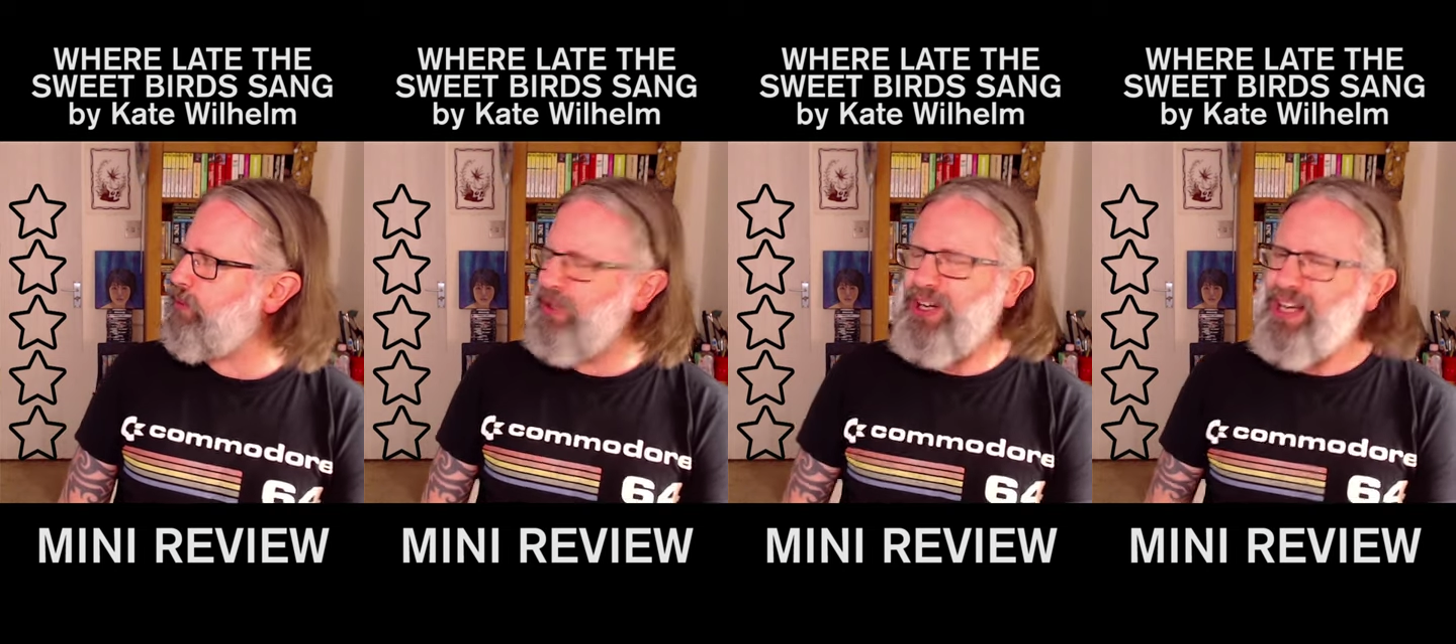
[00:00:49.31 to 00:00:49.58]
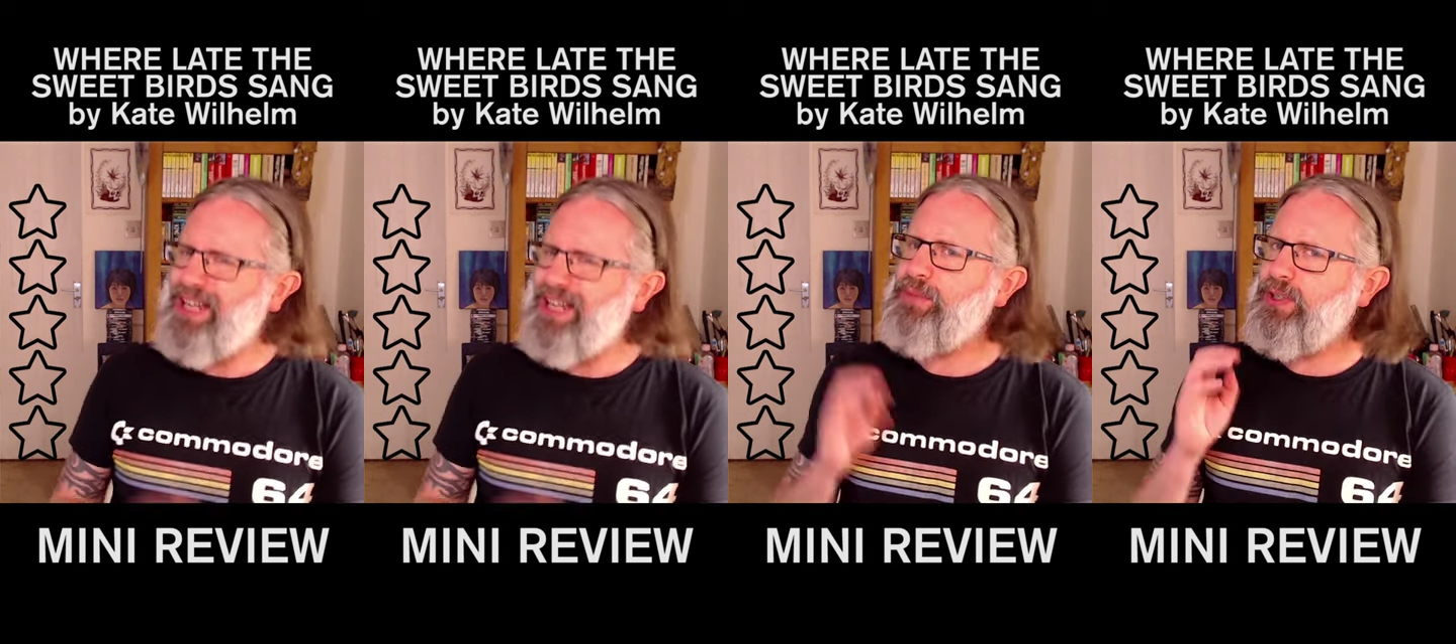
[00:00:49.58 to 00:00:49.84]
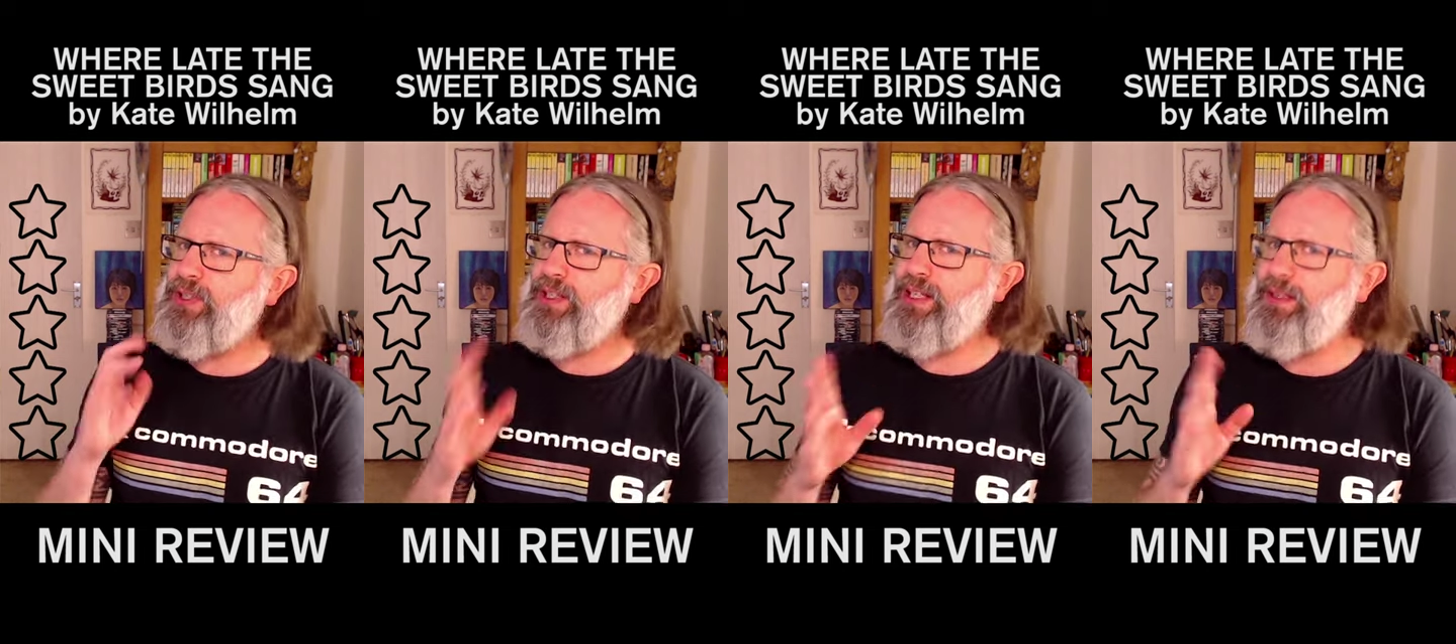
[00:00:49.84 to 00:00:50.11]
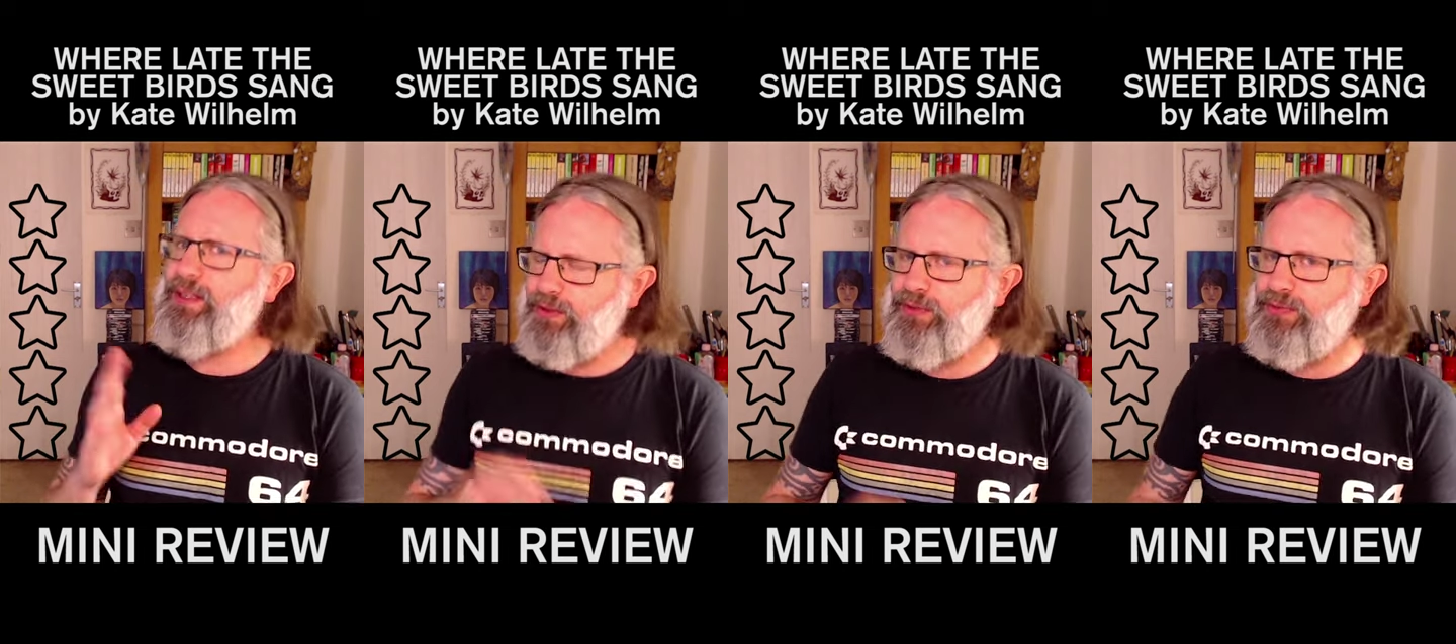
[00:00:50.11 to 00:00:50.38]
but I am going to
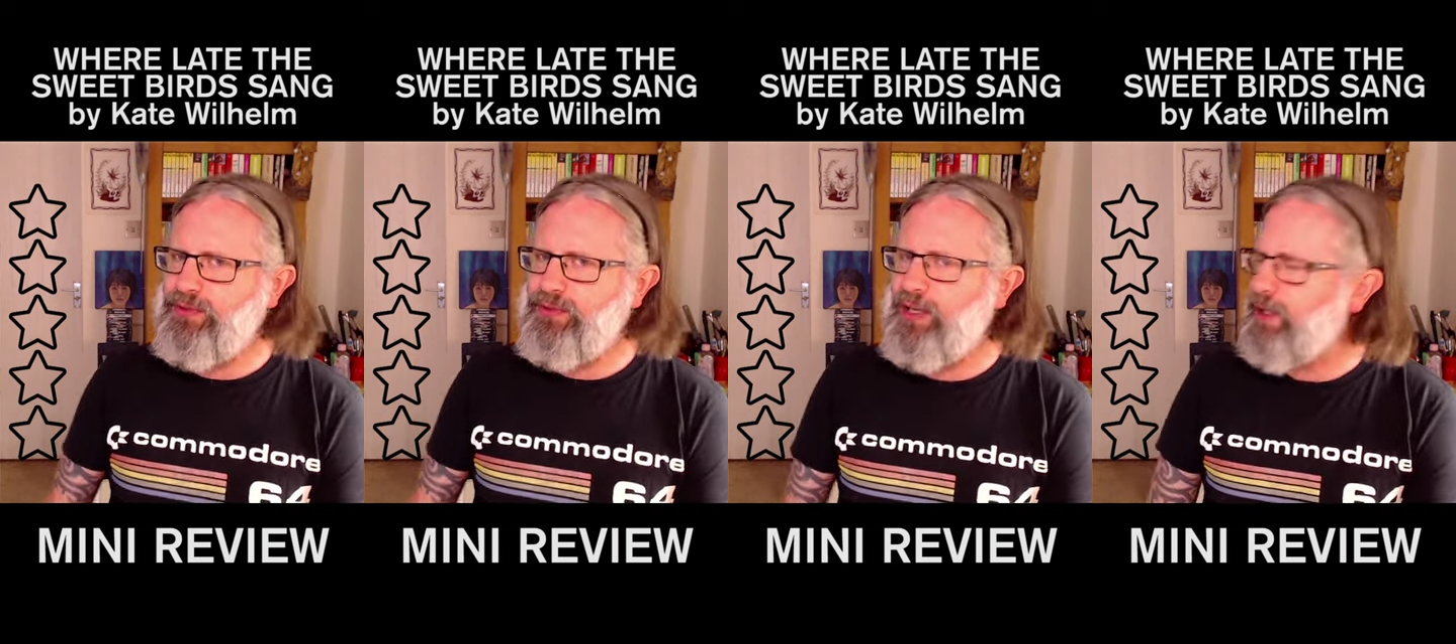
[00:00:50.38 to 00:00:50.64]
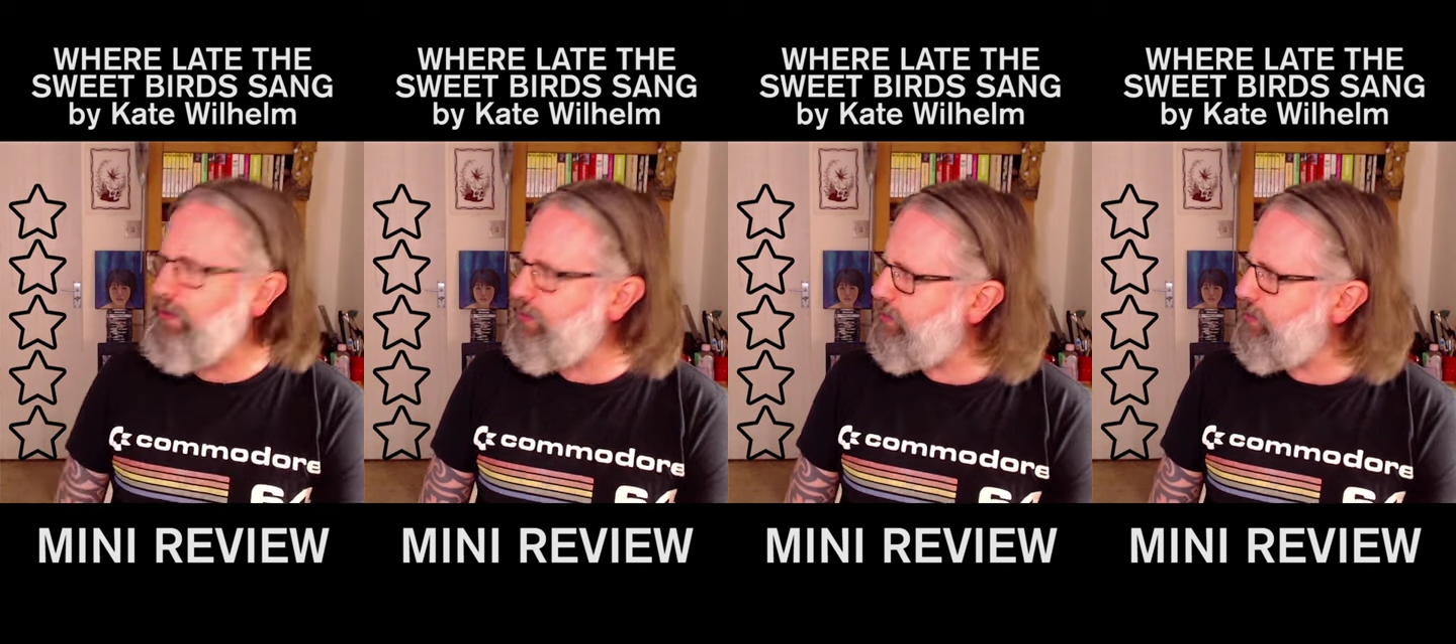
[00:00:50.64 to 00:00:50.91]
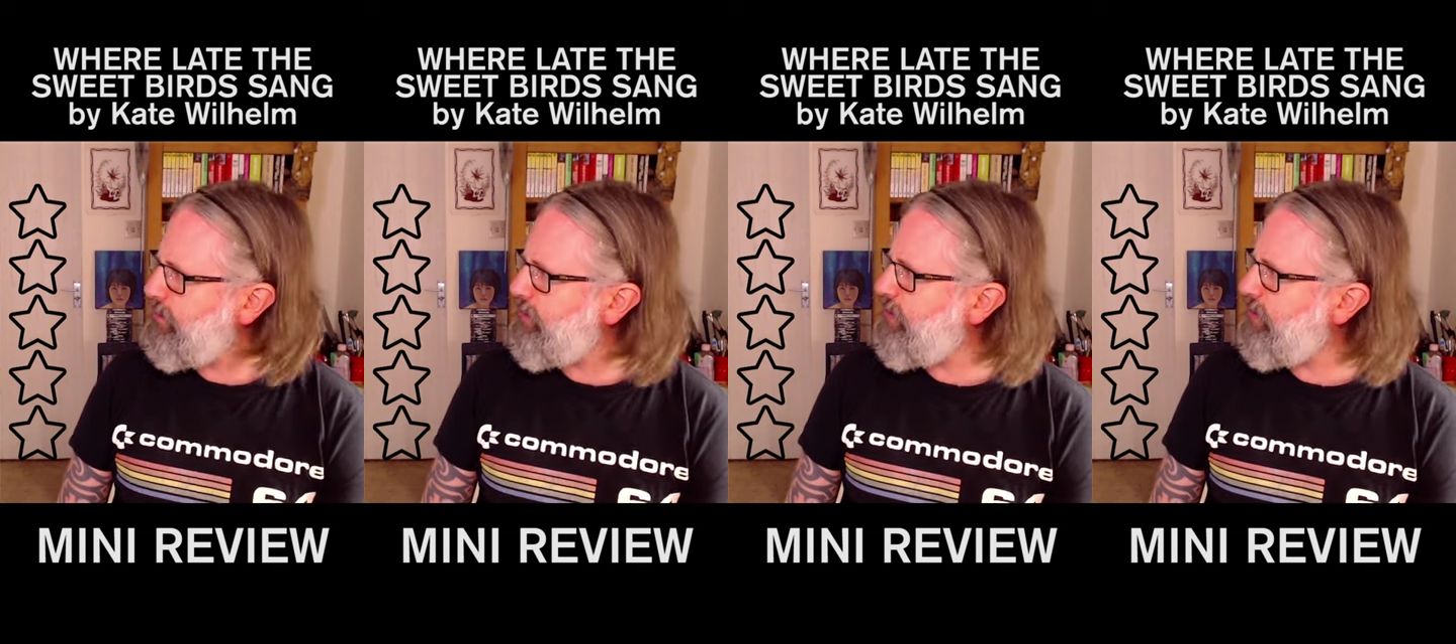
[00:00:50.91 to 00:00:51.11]
give it a 5.